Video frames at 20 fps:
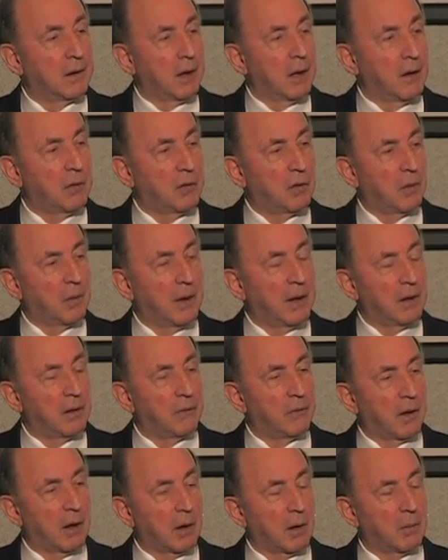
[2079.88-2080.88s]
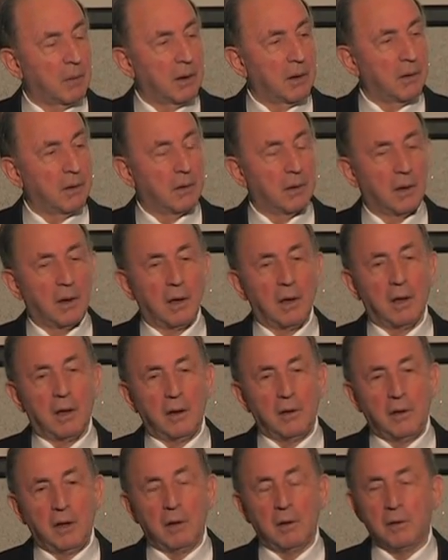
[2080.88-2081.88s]
SOA environment.
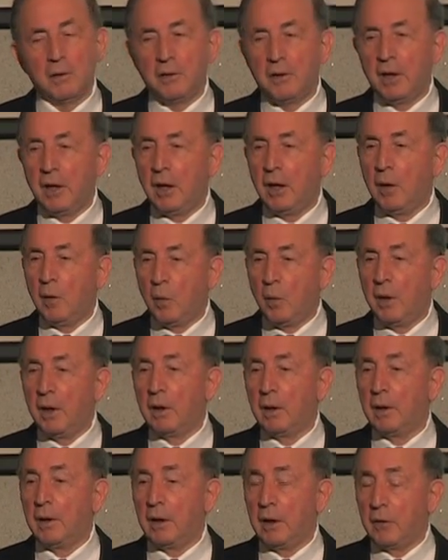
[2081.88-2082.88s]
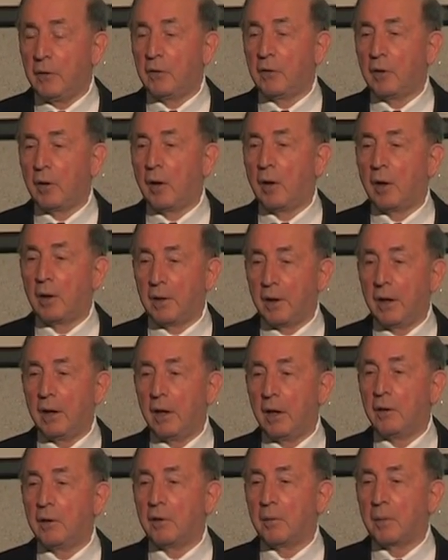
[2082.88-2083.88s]
DoD will install an
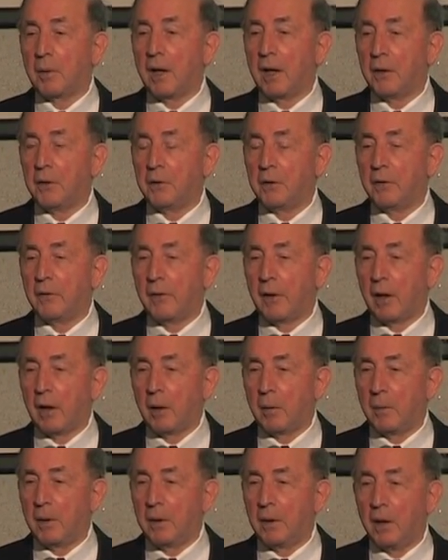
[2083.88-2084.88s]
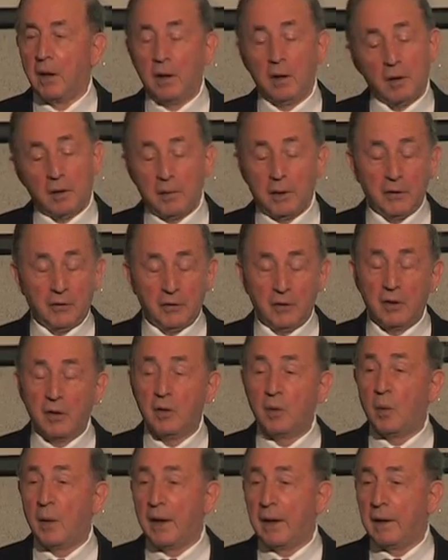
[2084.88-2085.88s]
enterprise environment. The question
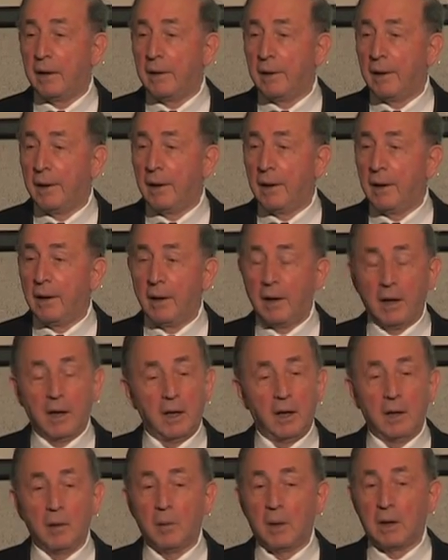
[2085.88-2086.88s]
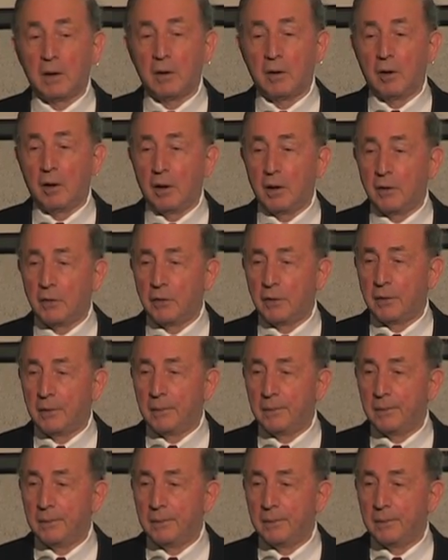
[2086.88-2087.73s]
is when and at what cost.